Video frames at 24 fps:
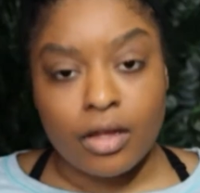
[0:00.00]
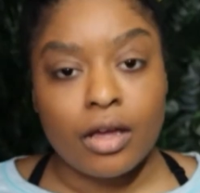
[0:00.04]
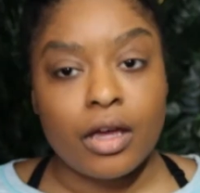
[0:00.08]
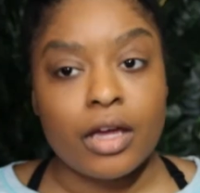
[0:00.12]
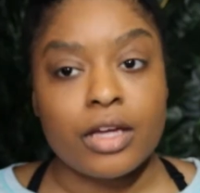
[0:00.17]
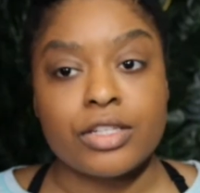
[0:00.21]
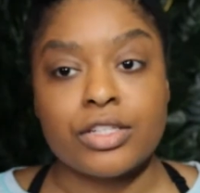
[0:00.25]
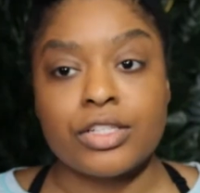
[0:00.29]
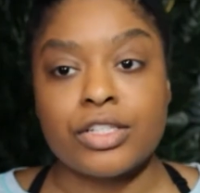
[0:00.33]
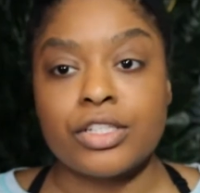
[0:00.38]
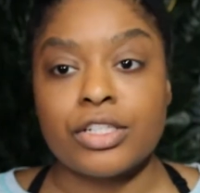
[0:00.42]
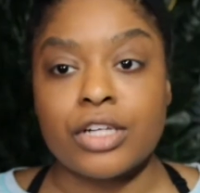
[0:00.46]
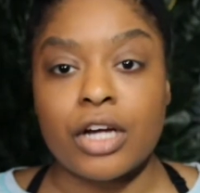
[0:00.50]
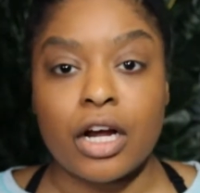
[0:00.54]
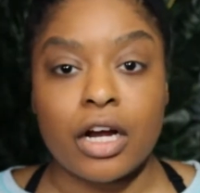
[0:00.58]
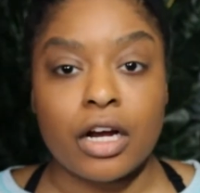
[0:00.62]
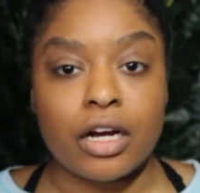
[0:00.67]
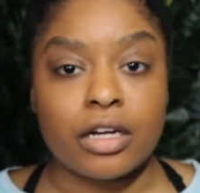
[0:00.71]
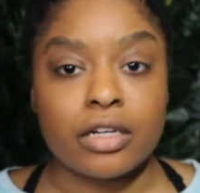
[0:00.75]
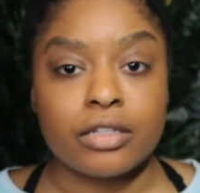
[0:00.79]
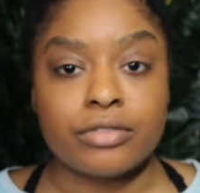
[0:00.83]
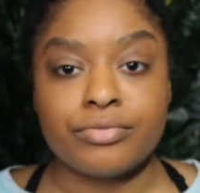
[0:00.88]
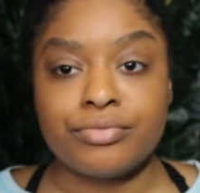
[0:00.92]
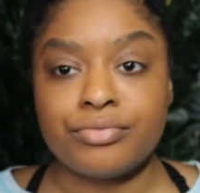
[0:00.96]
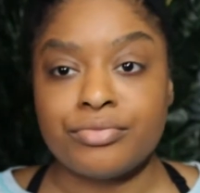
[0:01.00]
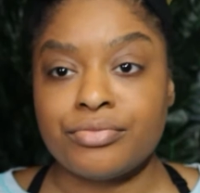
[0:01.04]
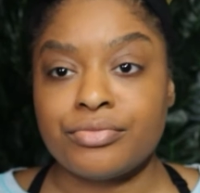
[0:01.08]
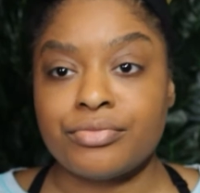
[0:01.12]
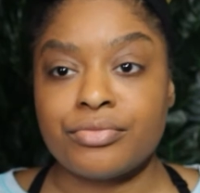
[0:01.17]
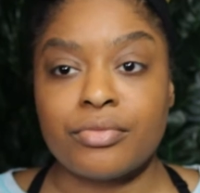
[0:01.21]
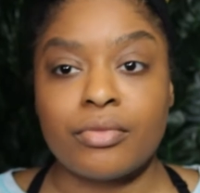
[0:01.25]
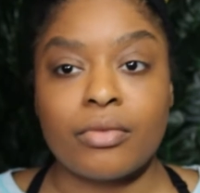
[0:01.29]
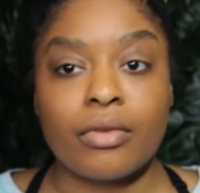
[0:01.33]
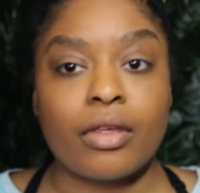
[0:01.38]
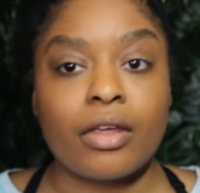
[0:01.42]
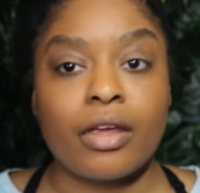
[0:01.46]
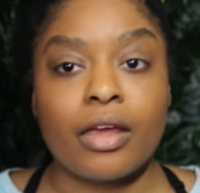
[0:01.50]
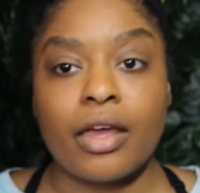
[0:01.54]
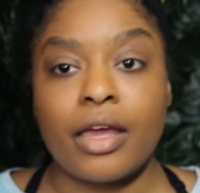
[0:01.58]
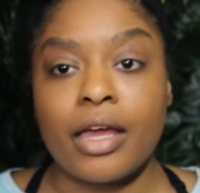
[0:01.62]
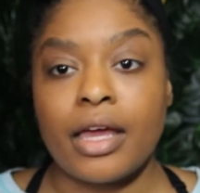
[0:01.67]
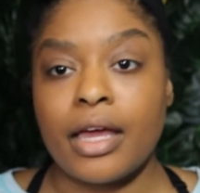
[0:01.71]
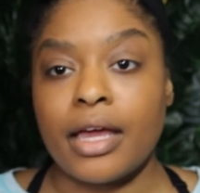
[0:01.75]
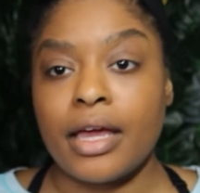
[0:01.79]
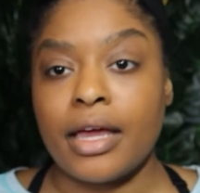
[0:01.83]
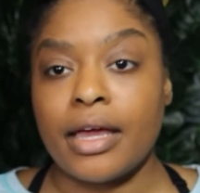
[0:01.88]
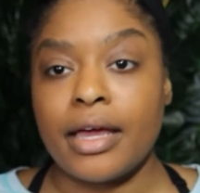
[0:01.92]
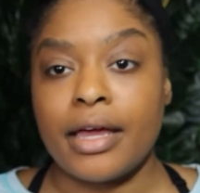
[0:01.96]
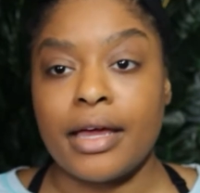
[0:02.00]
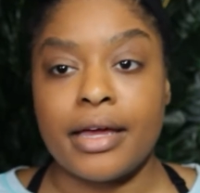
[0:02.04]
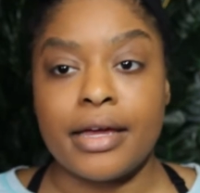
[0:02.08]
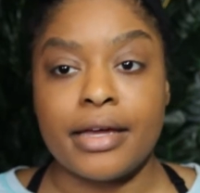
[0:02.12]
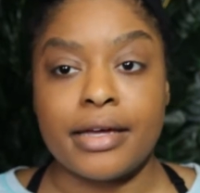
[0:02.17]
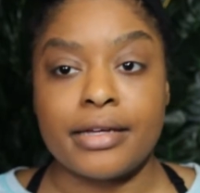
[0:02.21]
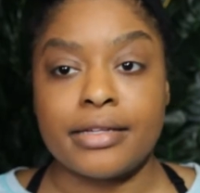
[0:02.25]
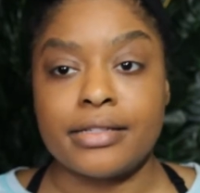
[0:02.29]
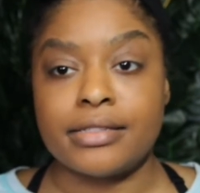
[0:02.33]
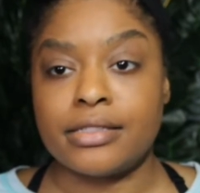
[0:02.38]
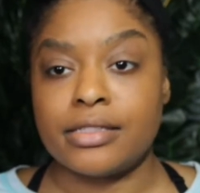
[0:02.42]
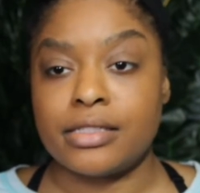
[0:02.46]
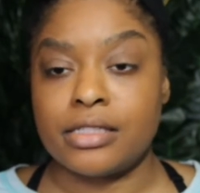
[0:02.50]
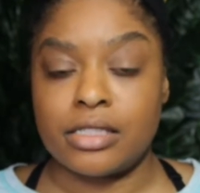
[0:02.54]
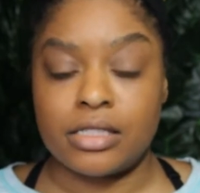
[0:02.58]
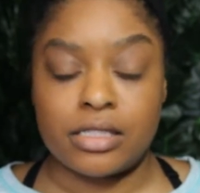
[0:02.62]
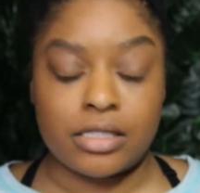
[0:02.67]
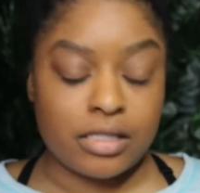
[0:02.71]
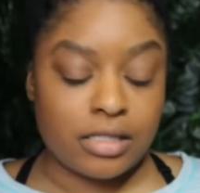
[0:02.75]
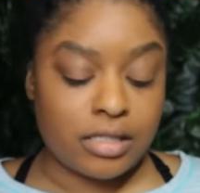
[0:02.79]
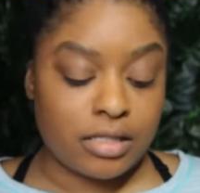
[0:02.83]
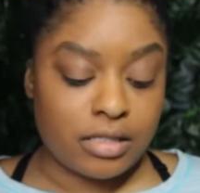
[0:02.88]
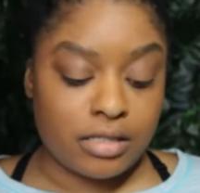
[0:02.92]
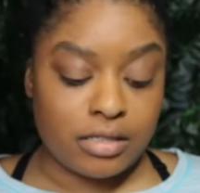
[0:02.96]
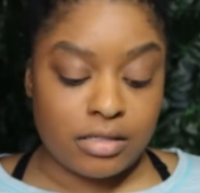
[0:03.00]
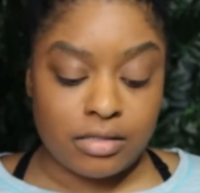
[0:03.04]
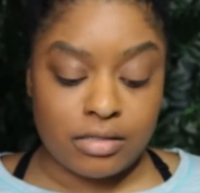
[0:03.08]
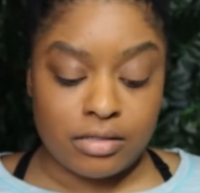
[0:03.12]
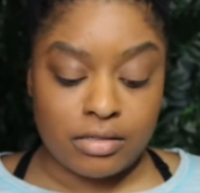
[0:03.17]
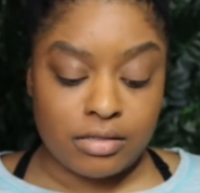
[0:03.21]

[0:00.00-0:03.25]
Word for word: His shirt, his